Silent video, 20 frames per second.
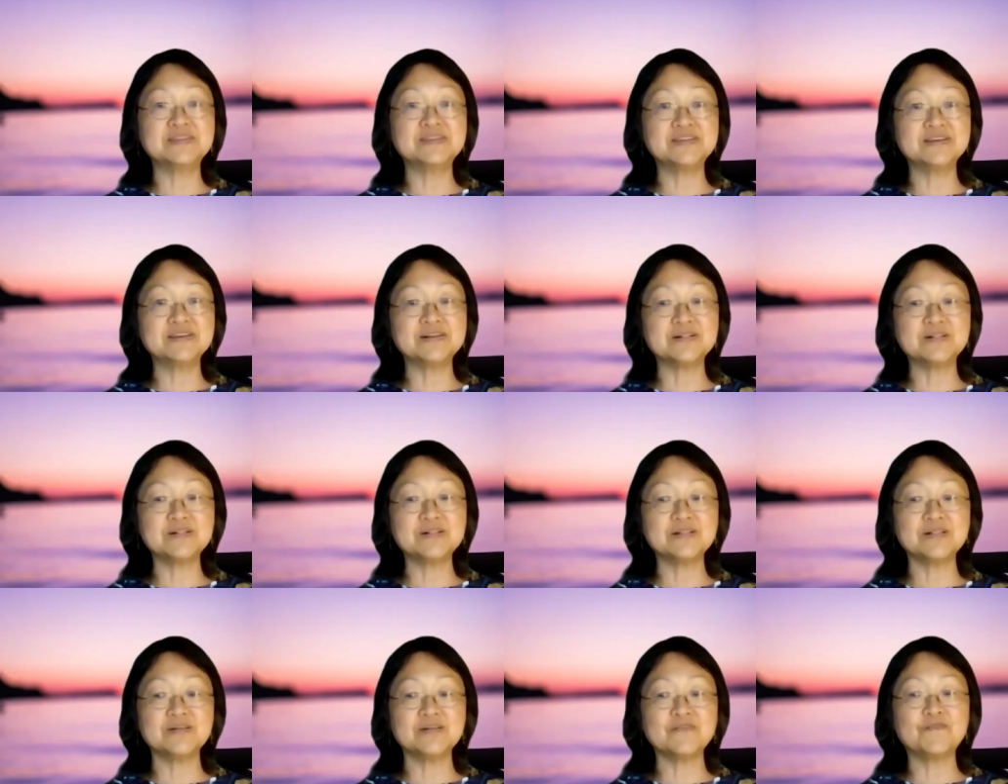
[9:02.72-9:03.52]

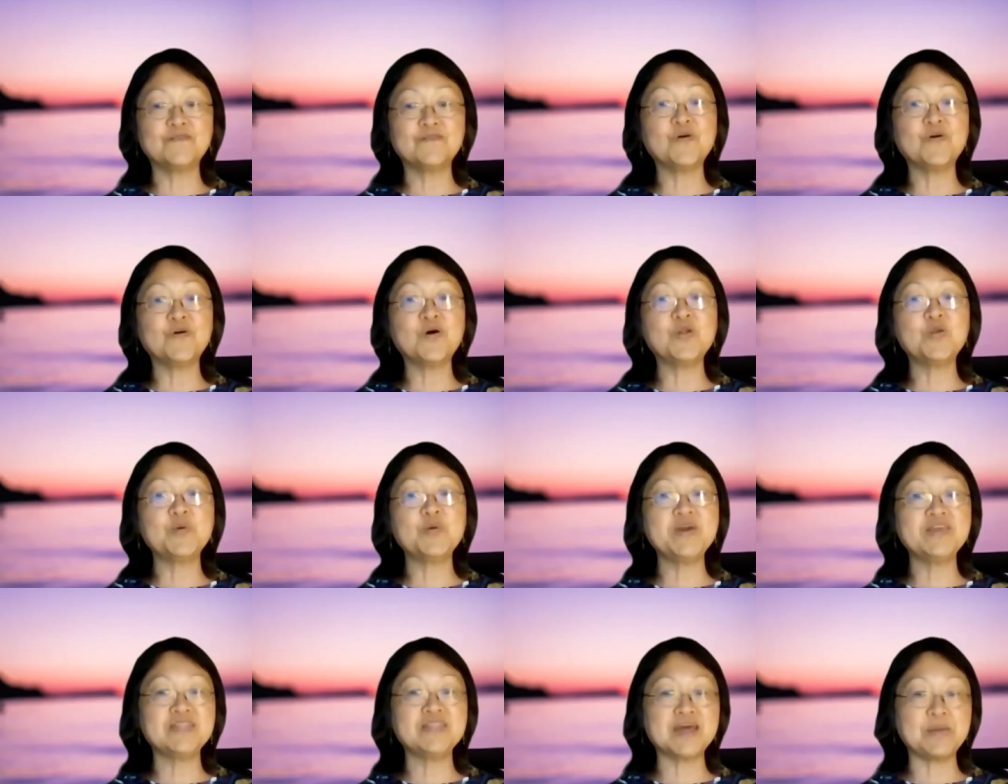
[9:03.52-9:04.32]
still
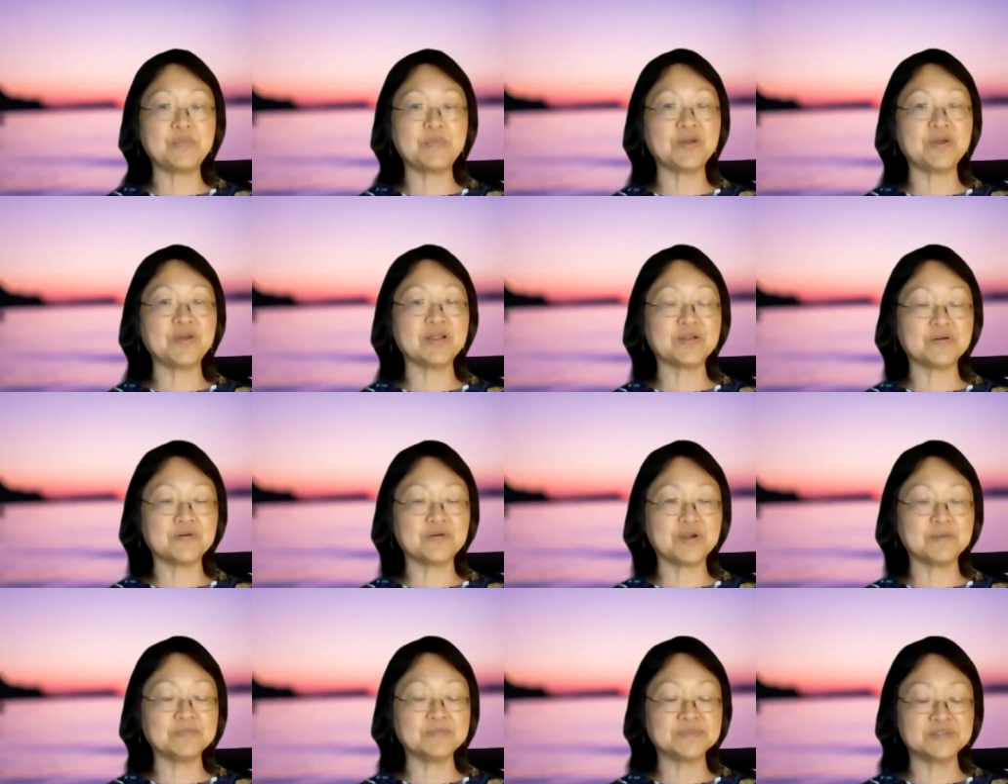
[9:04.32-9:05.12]
following that
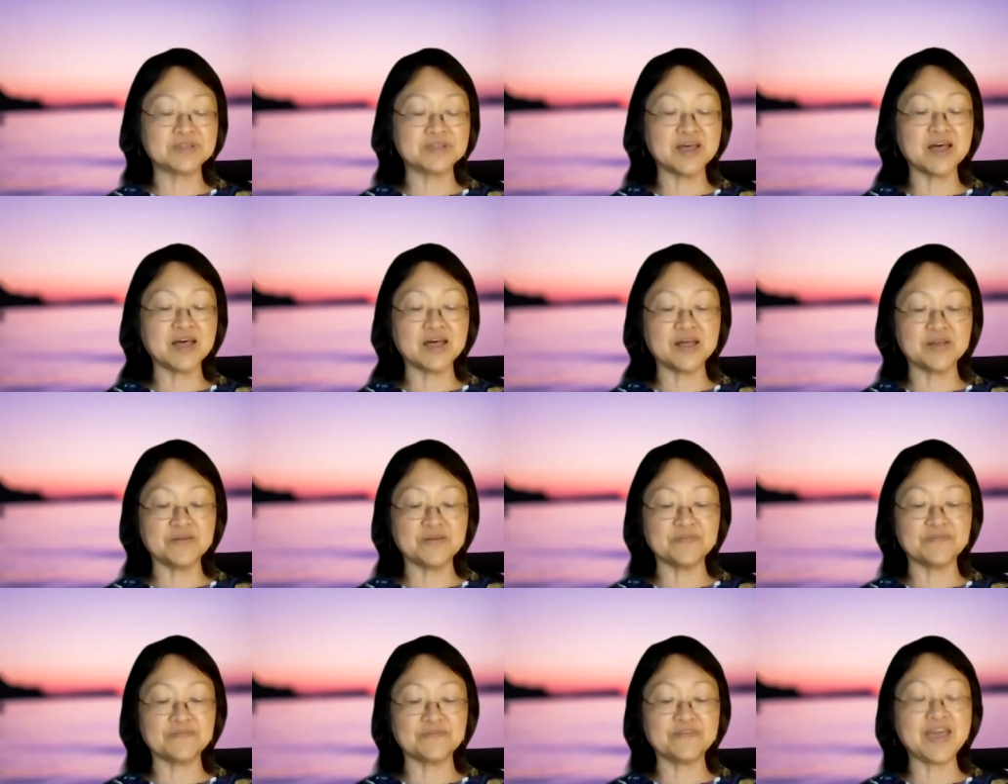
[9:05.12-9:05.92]
breadcrumbs
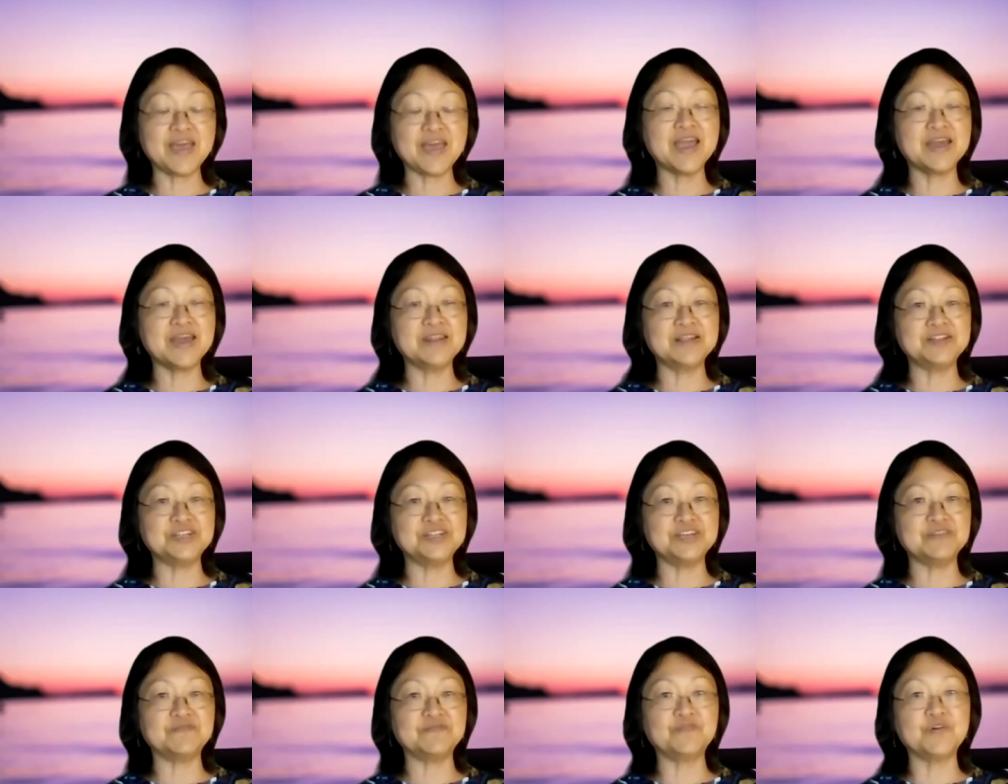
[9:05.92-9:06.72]
of
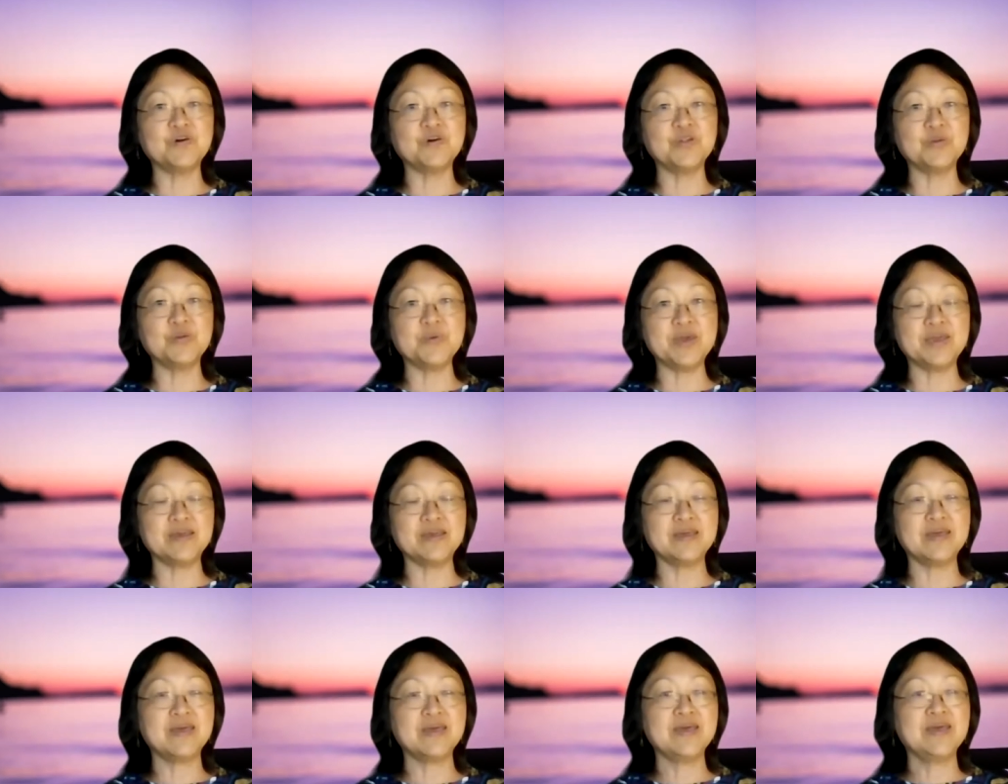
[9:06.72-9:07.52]
energy,
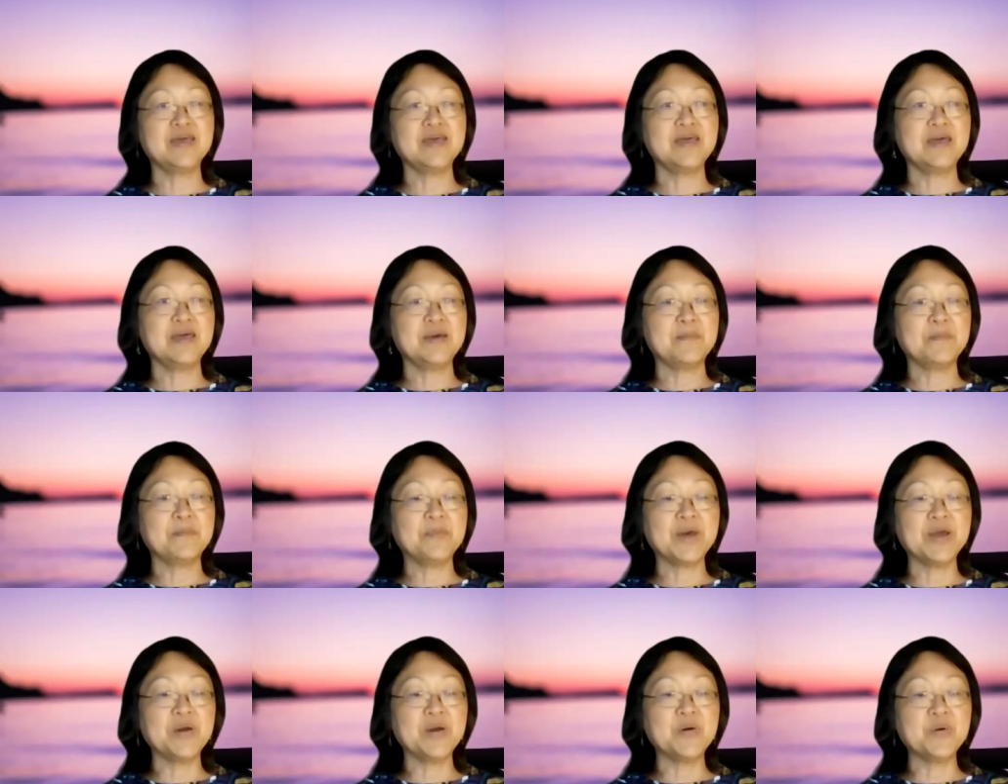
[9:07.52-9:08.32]
following
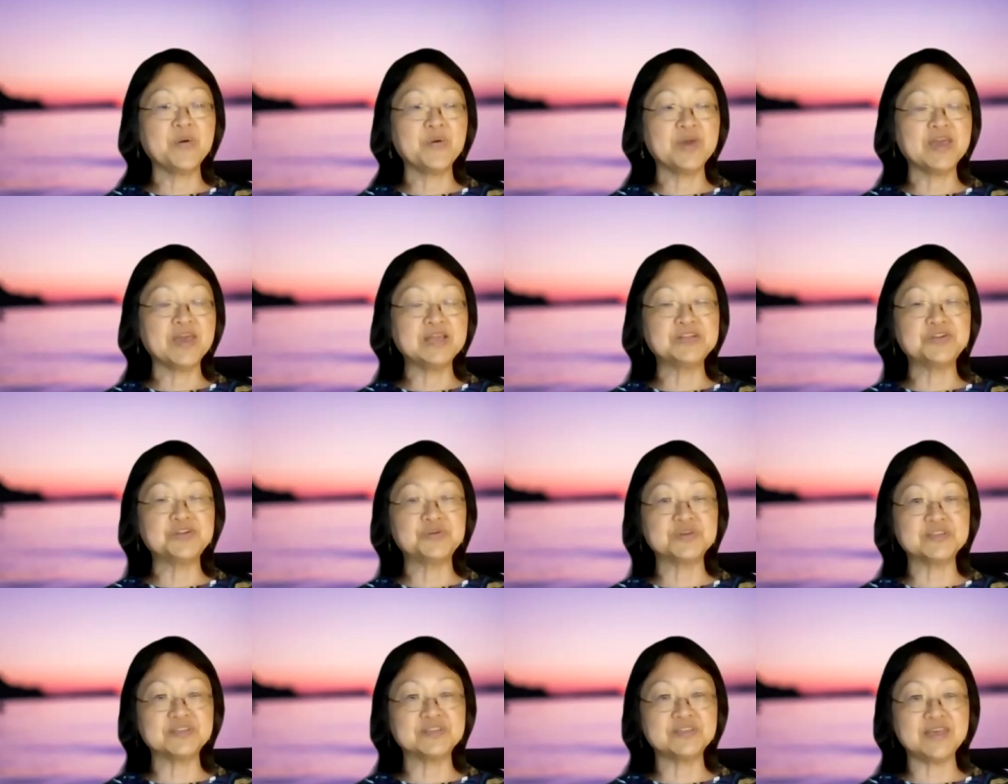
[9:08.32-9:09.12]
my own
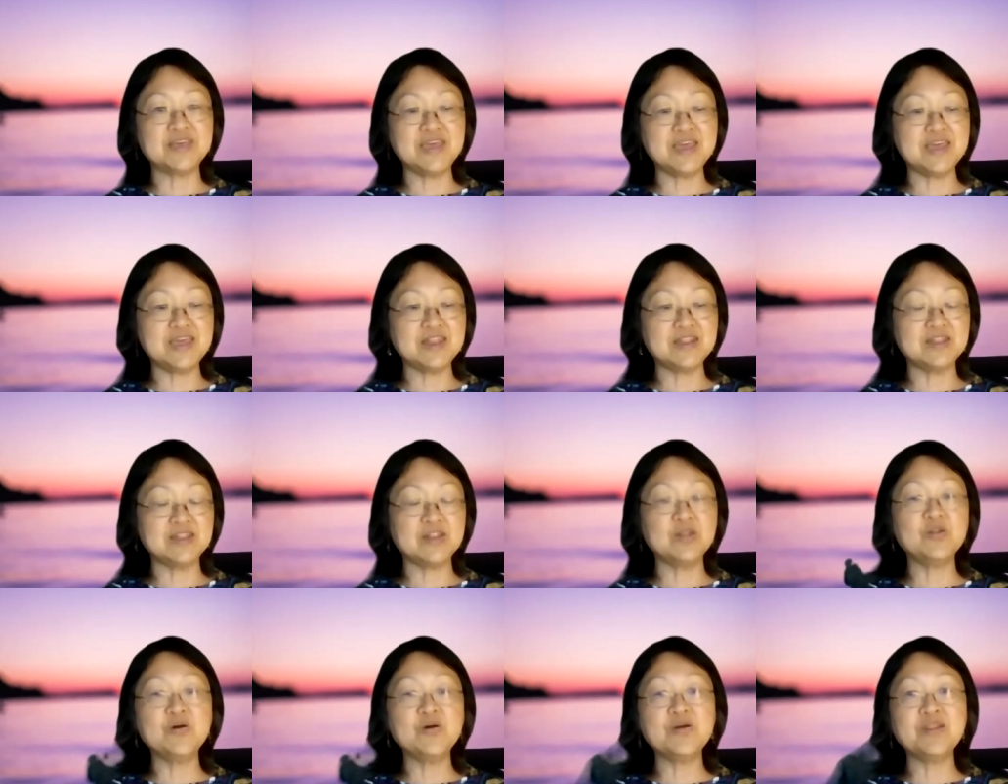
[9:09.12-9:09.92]
interest in
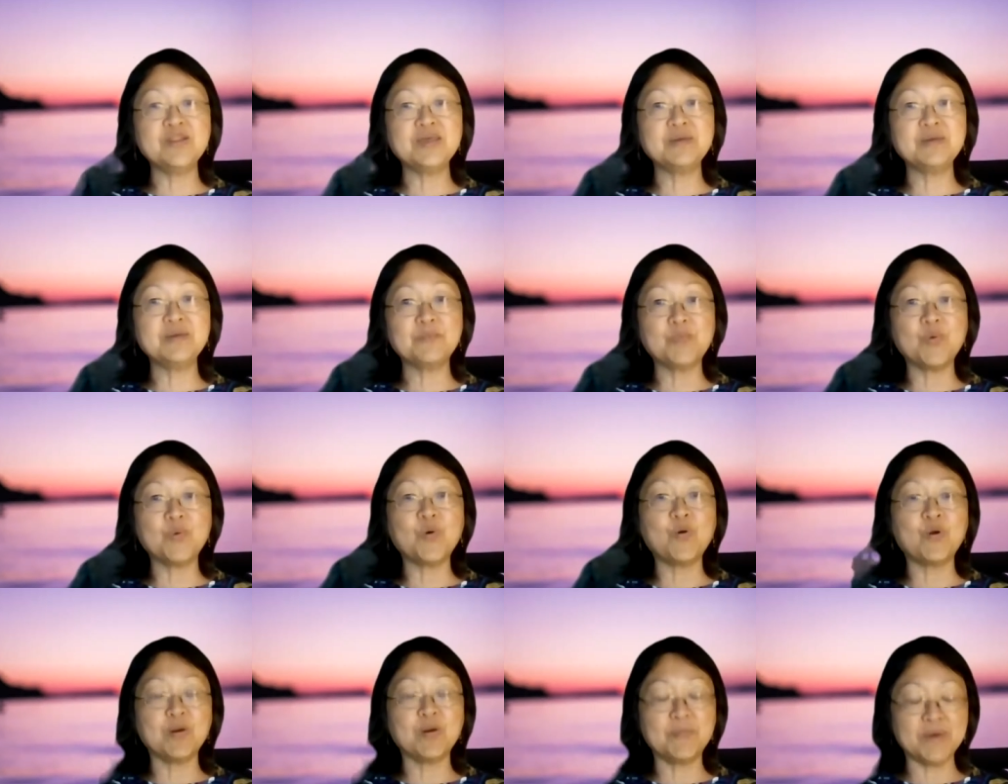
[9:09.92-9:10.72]
learning
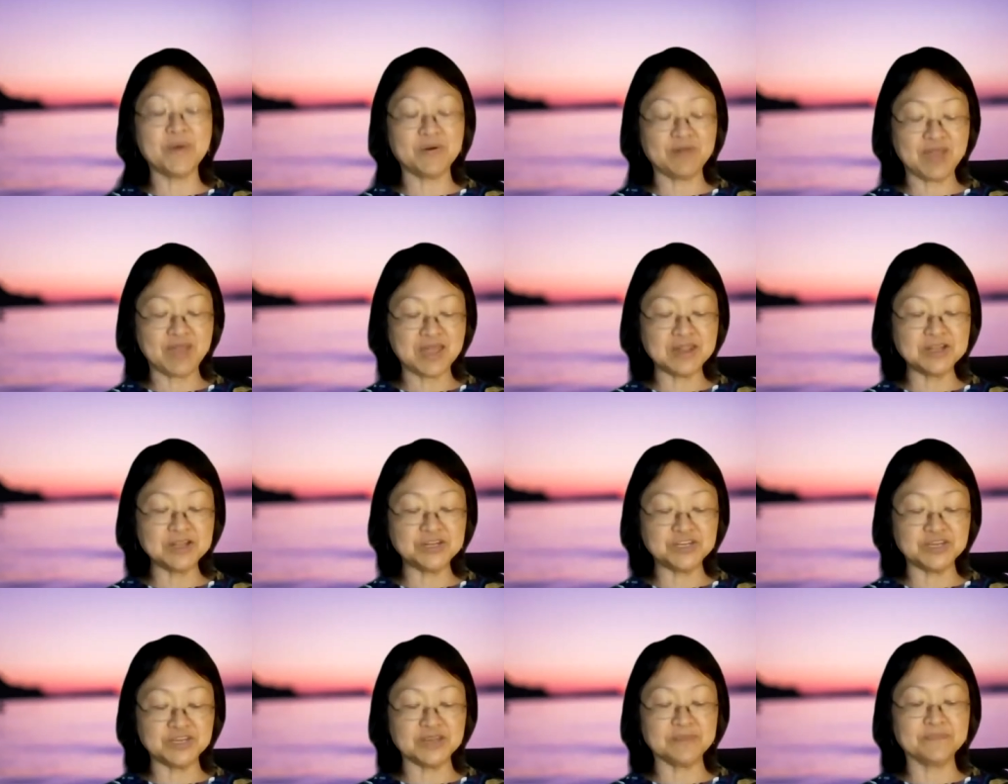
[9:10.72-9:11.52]
more about
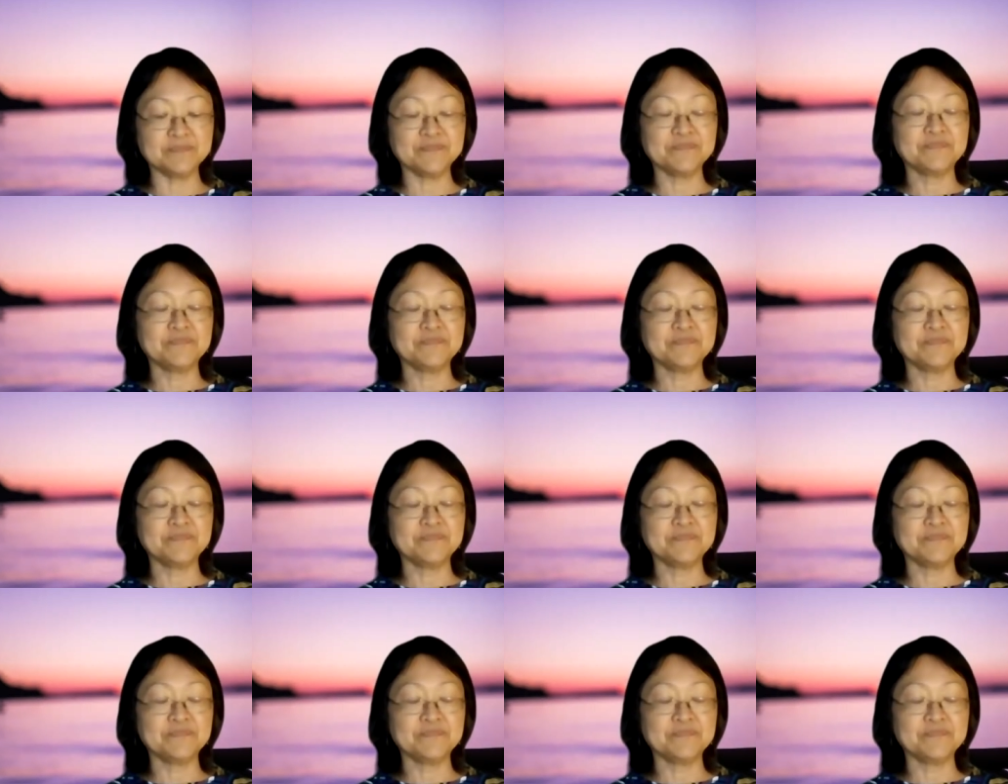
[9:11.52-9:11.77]
energy.